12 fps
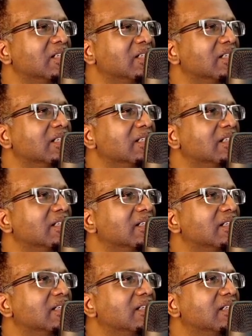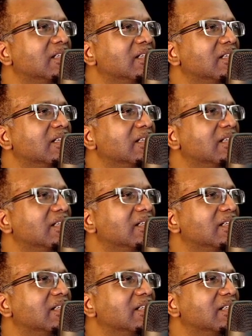
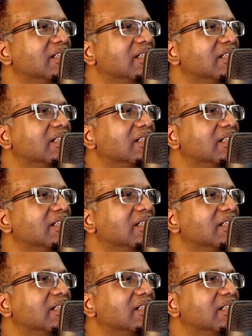[no speech]